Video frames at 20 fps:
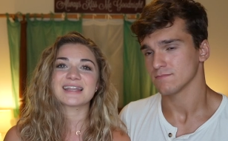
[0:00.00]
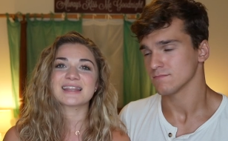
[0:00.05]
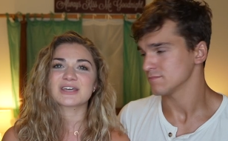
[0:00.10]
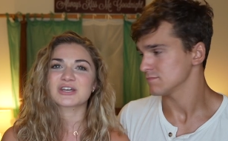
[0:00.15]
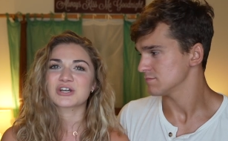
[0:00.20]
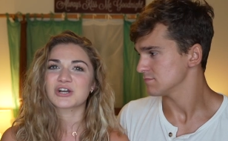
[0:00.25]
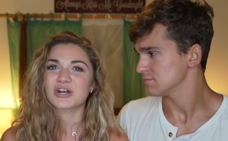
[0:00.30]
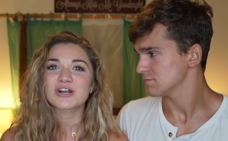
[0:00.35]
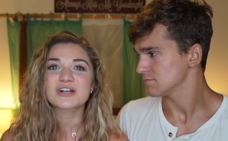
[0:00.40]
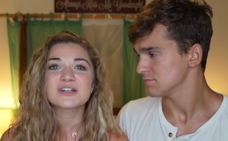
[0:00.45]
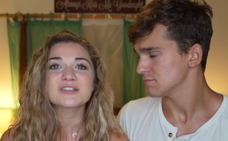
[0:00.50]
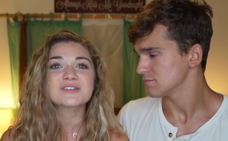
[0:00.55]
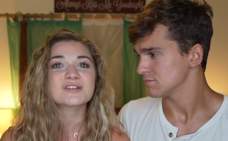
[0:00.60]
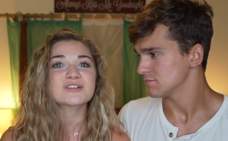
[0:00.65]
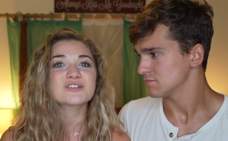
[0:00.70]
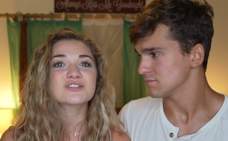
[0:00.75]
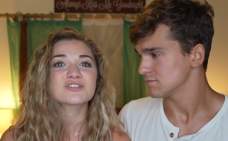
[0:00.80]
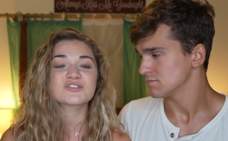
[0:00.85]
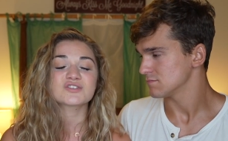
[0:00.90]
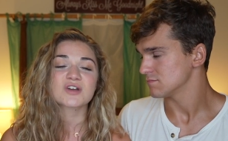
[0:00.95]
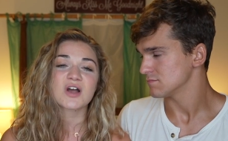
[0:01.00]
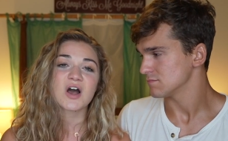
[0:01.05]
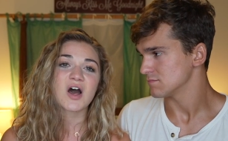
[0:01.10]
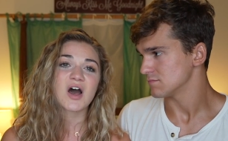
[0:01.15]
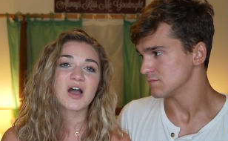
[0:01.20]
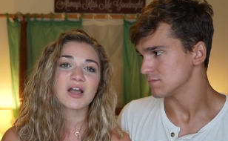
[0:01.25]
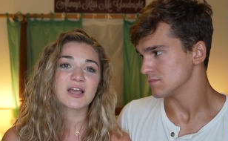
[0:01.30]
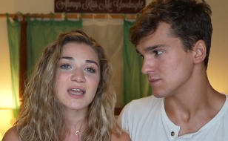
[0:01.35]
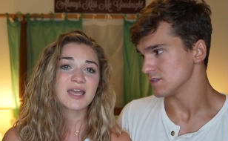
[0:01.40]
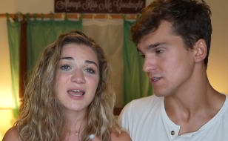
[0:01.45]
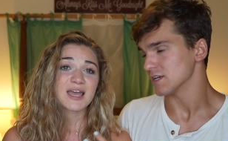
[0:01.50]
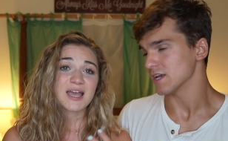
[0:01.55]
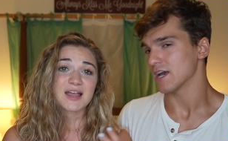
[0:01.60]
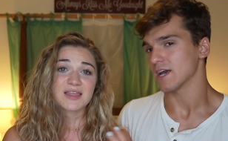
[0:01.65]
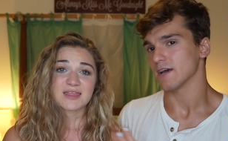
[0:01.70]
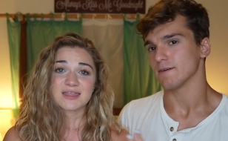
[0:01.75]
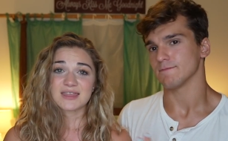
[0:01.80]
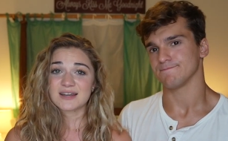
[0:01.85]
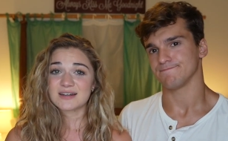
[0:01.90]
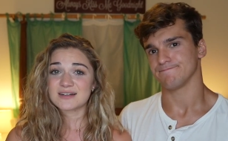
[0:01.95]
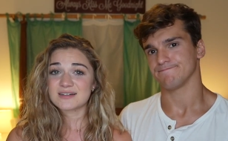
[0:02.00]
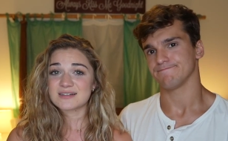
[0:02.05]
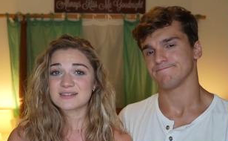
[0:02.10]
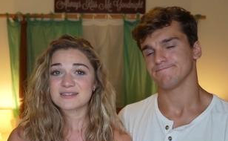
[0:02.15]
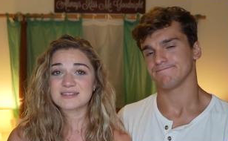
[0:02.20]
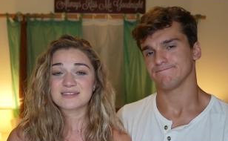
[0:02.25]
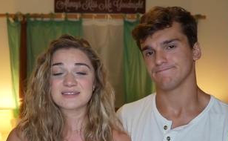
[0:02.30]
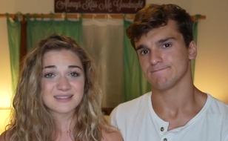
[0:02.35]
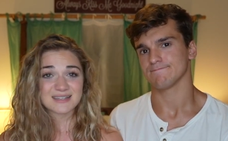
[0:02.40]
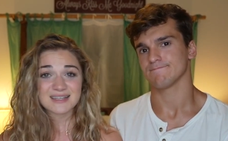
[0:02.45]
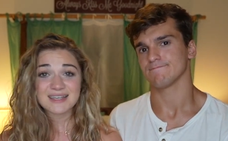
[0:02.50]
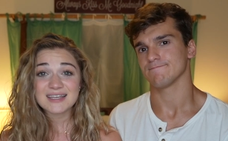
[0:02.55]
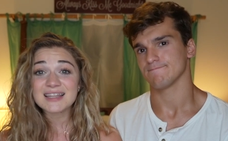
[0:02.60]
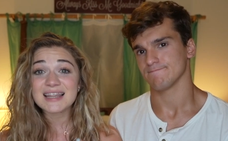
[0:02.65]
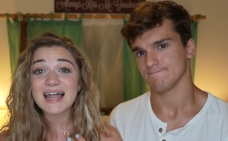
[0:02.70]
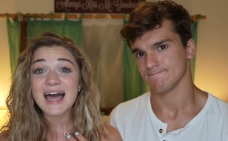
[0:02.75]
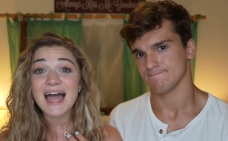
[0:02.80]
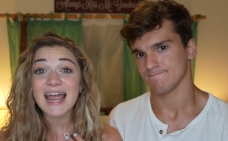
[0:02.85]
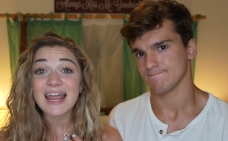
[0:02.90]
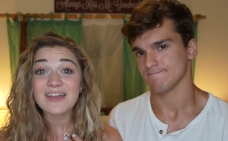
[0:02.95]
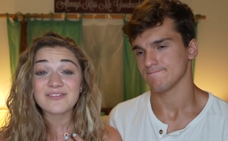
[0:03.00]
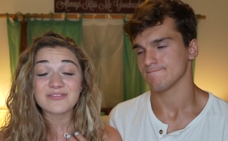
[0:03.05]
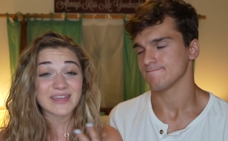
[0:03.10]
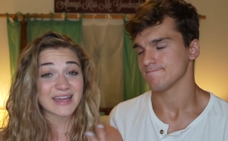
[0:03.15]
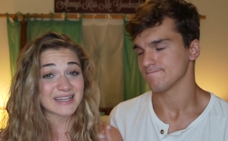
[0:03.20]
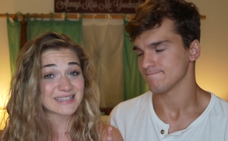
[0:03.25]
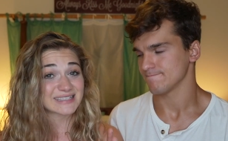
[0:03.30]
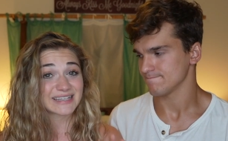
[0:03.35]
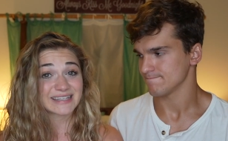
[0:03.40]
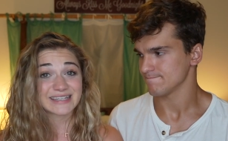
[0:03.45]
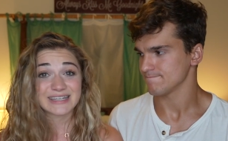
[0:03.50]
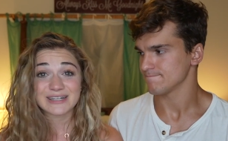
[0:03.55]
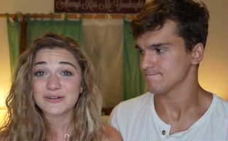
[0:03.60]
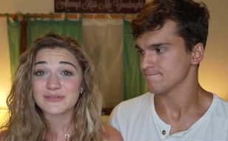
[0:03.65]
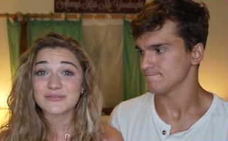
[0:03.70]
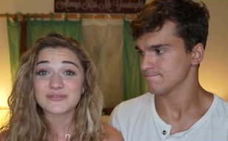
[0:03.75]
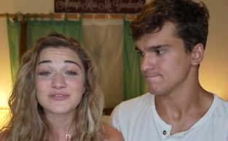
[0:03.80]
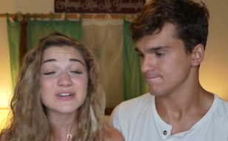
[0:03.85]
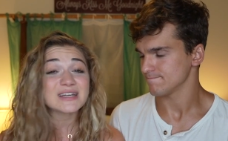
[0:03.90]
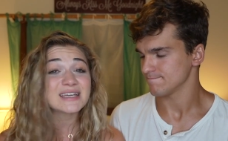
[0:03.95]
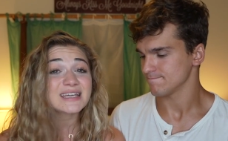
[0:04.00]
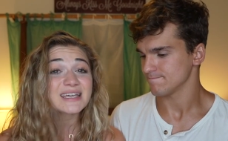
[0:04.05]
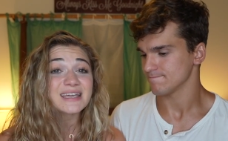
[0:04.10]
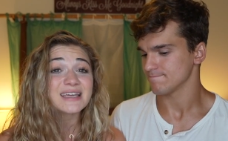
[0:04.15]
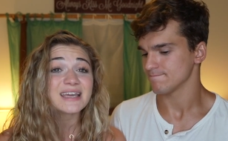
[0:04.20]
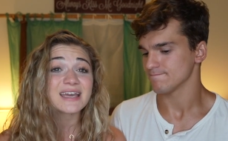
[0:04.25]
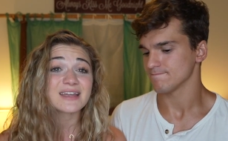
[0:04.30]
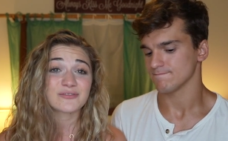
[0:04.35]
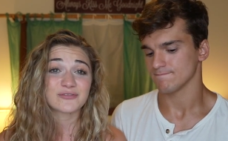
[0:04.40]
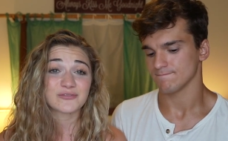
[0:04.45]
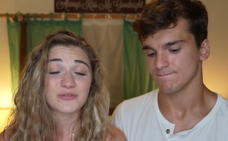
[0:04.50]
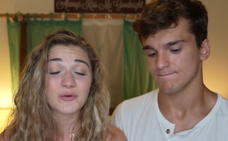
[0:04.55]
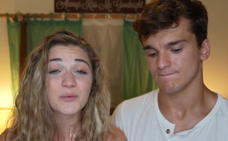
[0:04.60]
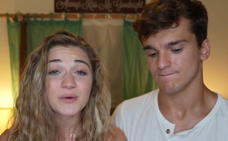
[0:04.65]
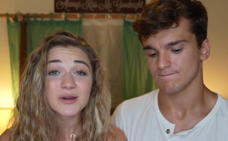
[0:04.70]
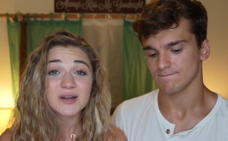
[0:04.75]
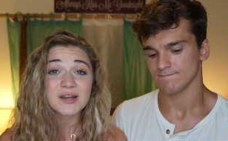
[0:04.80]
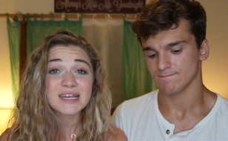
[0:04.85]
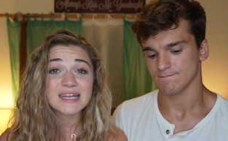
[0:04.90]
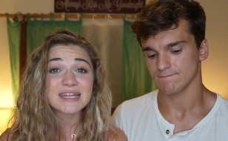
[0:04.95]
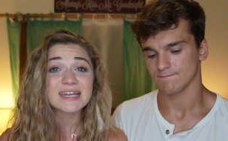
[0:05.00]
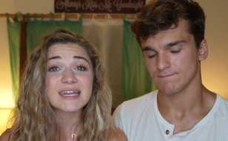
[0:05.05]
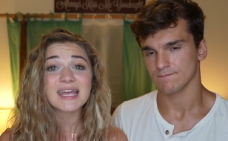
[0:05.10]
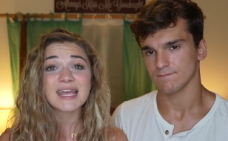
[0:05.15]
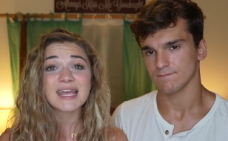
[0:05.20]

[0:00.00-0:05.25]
Speaker 1: the currents are strong. Yeah. There's sea life that's a little freaky and foreign.